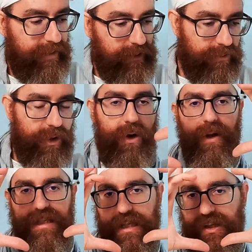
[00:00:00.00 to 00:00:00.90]
And, you know,
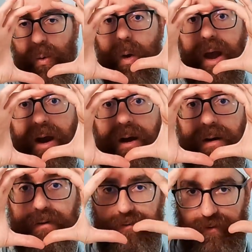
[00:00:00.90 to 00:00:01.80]
it's a
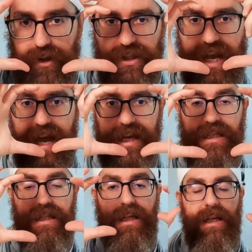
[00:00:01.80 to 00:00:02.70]
square, four
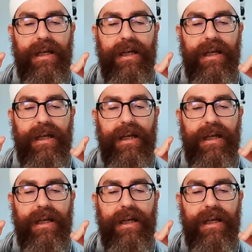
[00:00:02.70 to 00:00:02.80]
sides,